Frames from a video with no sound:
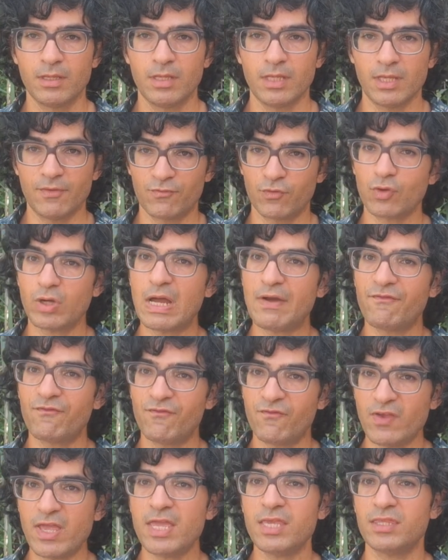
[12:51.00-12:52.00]
If you have
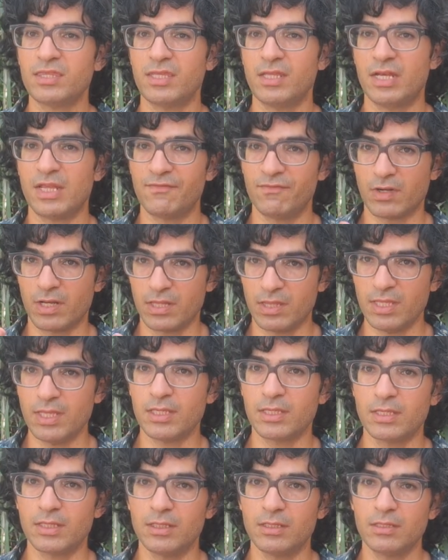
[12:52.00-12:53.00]
faith in
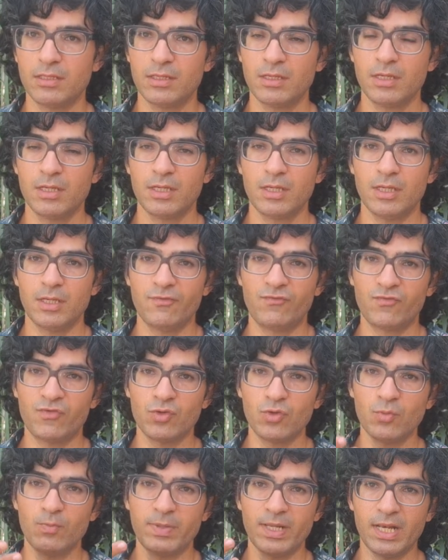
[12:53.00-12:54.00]
Eurydice, if
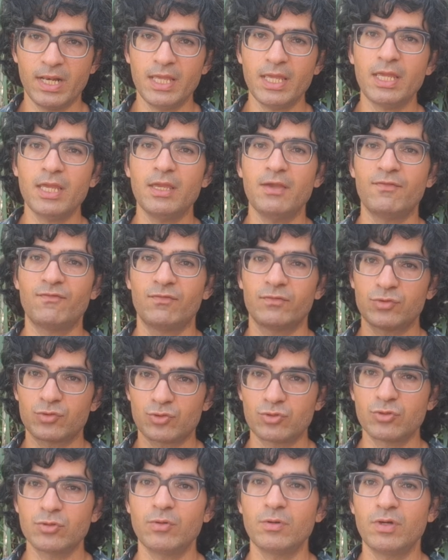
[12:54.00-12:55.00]
you believe
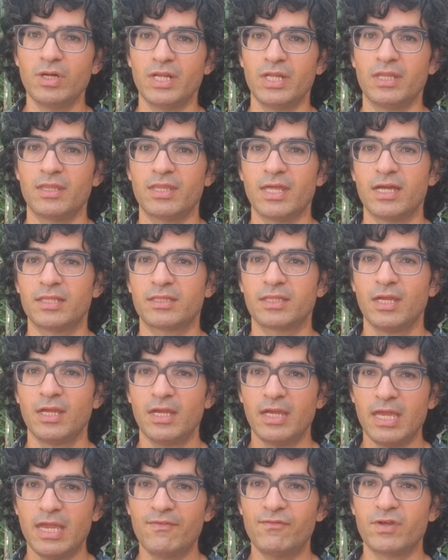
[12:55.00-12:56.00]
truly that
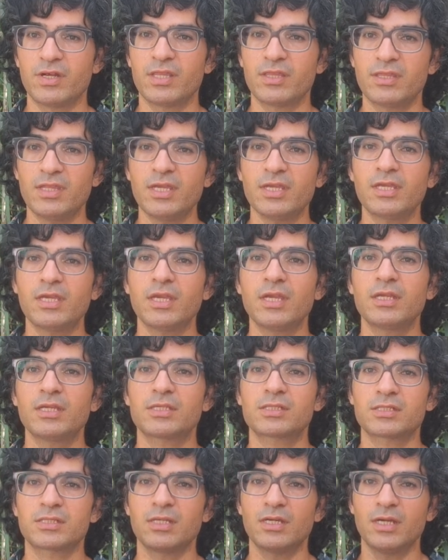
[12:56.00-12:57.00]

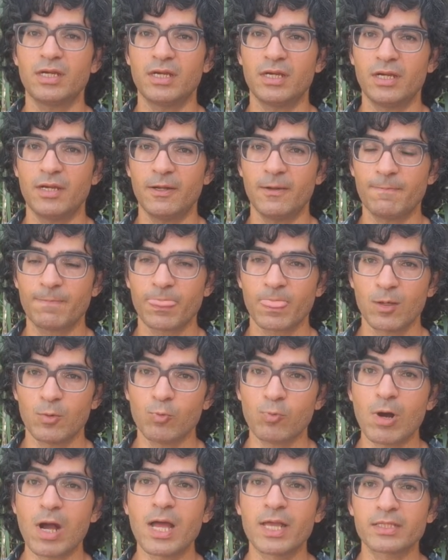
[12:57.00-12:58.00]
Eurydice's
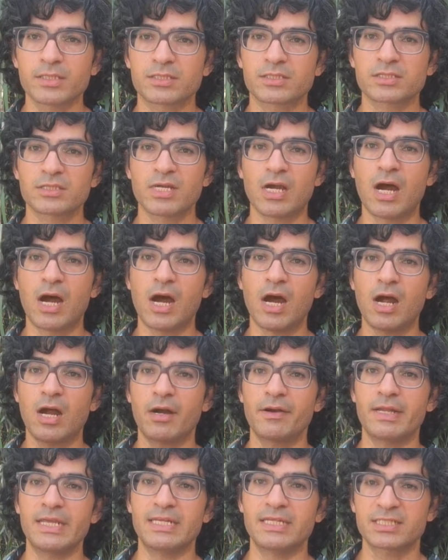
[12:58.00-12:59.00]
wants
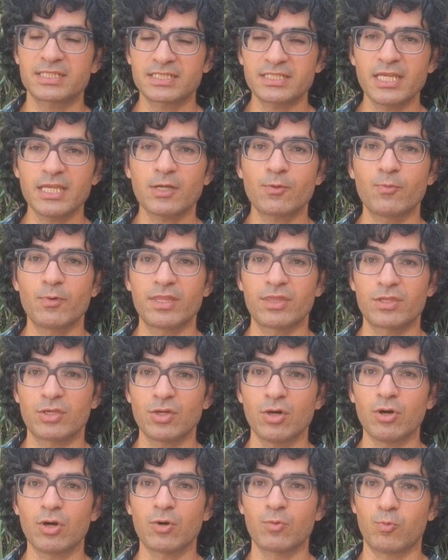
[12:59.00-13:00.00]
are in sync with
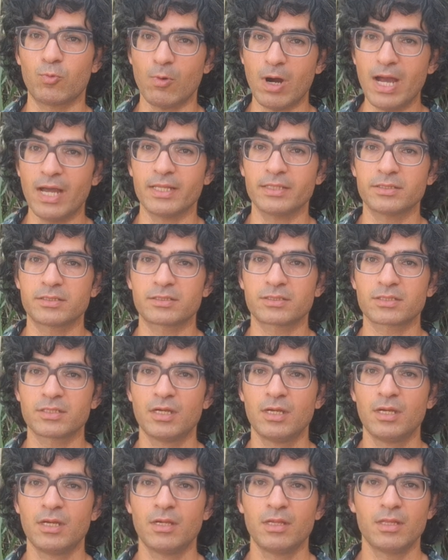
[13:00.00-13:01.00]
your wants,
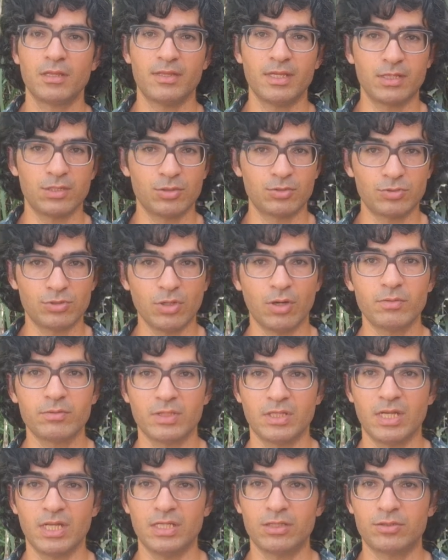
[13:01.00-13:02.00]
then you
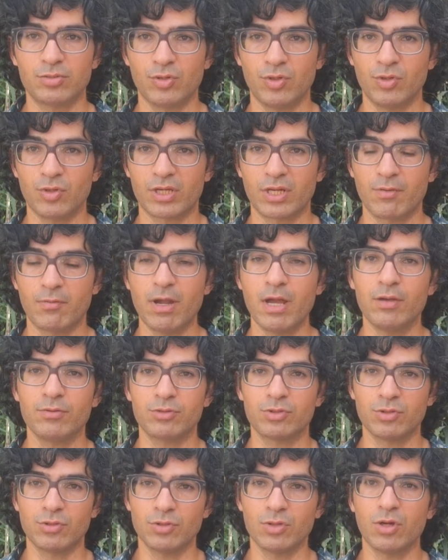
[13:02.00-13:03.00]
don't need to look
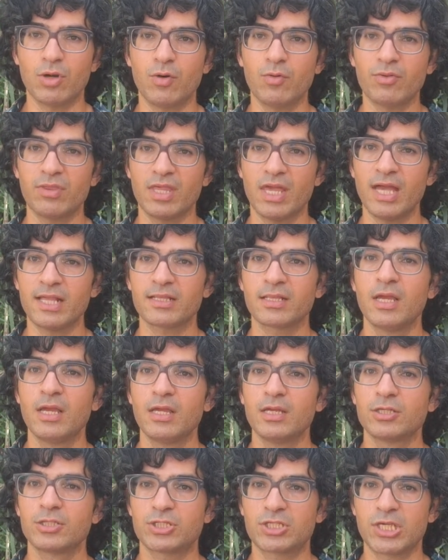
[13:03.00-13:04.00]
around. You know that
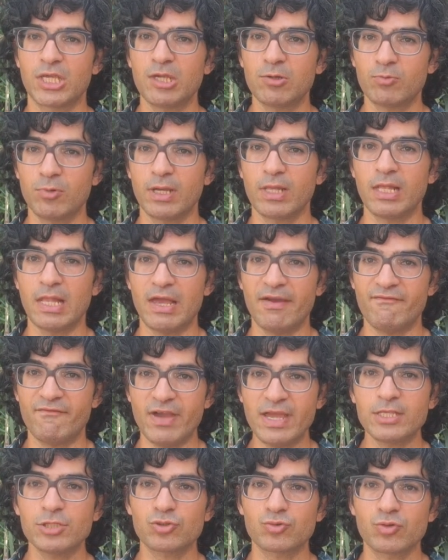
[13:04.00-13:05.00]
she will
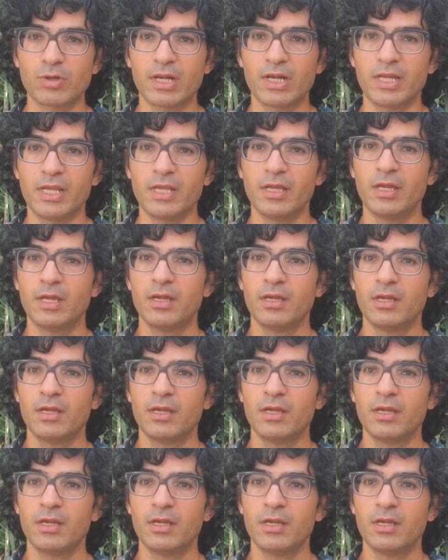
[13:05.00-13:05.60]
eventually